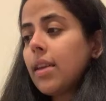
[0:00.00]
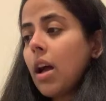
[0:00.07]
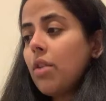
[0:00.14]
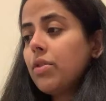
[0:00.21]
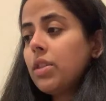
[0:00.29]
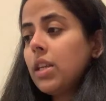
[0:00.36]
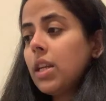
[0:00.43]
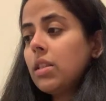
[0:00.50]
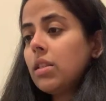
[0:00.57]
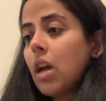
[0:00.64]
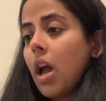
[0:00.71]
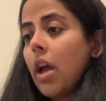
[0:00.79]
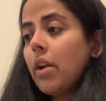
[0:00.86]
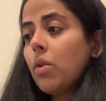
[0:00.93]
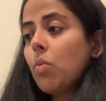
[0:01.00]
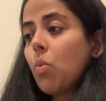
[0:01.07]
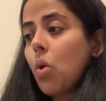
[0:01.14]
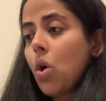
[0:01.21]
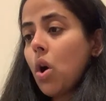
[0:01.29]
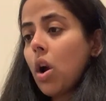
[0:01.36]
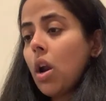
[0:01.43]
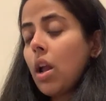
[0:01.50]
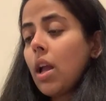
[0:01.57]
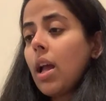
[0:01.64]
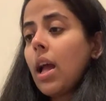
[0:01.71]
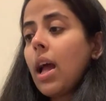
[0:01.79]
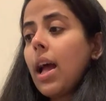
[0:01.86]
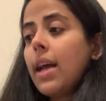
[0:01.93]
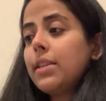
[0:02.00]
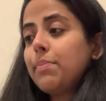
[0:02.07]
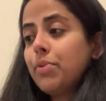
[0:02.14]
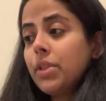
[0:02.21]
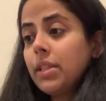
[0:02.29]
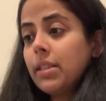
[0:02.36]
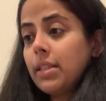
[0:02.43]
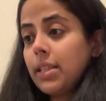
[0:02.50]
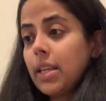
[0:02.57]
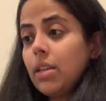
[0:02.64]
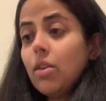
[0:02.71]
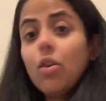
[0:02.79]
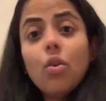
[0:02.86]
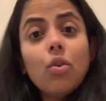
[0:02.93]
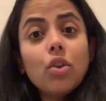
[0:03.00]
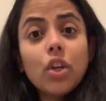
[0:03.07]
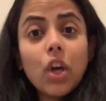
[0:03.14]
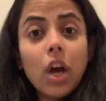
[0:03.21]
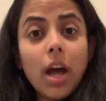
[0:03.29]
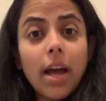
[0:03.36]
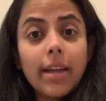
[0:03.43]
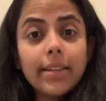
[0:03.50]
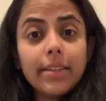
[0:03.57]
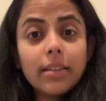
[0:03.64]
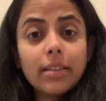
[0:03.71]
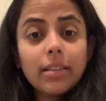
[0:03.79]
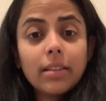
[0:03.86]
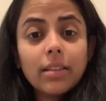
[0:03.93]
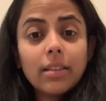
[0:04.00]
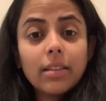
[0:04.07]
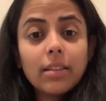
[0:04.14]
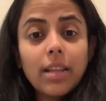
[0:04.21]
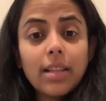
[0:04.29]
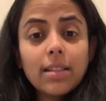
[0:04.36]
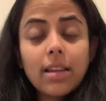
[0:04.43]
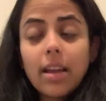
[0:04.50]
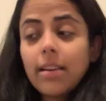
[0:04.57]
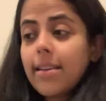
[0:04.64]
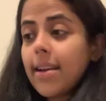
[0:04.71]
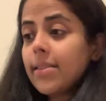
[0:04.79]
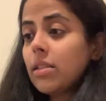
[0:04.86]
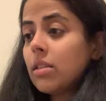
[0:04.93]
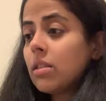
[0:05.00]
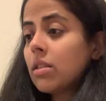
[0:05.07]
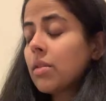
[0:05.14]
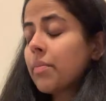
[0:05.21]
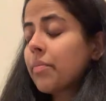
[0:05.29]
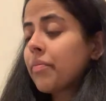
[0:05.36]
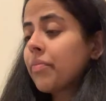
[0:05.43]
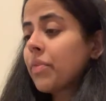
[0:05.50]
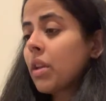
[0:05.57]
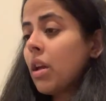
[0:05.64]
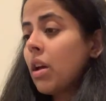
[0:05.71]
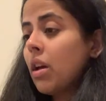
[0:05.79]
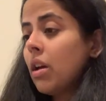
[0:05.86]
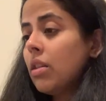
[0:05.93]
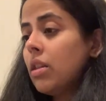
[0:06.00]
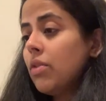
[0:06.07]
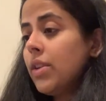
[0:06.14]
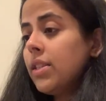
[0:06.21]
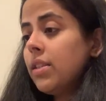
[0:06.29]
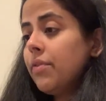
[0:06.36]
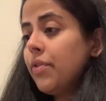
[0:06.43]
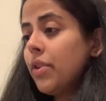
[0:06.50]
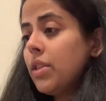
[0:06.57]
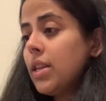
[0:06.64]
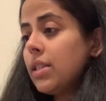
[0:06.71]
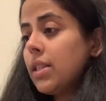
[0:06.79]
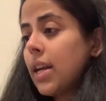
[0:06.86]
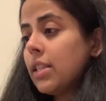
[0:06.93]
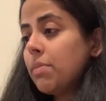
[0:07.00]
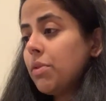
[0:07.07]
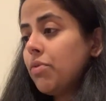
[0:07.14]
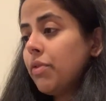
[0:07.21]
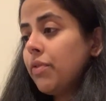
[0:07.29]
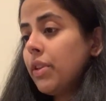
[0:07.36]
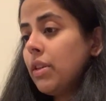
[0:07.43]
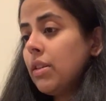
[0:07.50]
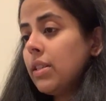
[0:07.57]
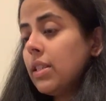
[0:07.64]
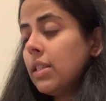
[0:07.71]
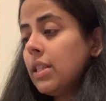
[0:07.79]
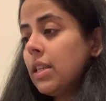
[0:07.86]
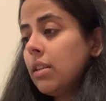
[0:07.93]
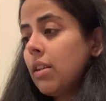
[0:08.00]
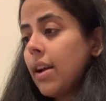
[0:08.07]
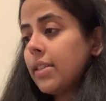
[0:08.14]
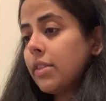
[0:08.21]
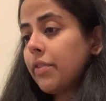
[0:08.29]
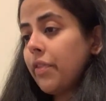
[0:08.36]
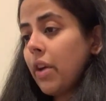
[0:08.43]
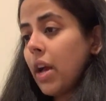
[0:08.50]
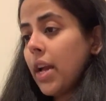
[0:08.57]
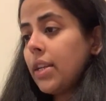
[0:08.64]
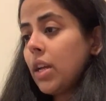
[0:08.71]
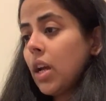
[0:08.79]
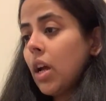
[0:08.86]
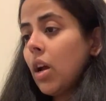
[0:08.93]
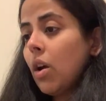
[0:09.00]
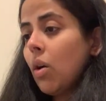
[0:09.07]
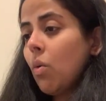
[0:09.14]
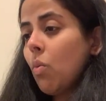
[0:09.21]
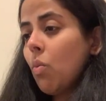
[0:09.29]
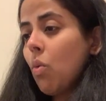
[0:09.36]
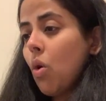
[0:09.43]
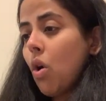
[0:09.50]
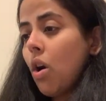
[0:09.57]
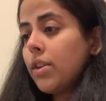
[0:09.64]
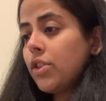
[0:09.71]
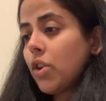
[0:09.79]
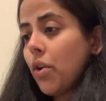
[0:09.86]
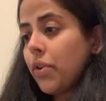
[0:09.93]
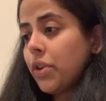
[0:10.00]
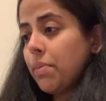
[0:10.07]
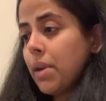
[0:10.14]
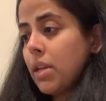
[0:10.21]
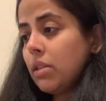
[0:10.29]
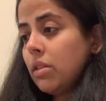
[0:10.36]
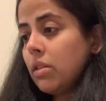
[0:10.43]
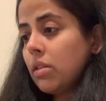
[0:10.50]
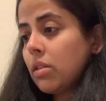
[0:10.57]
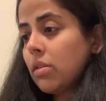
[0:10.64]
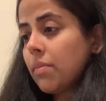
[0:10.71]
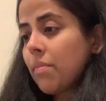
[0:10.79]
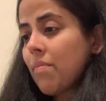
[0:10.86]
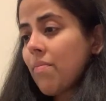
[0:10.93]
out the entire war at Princeton. Oh, good. That's kind of nice. The reason for this has been revealed in declassified war documents.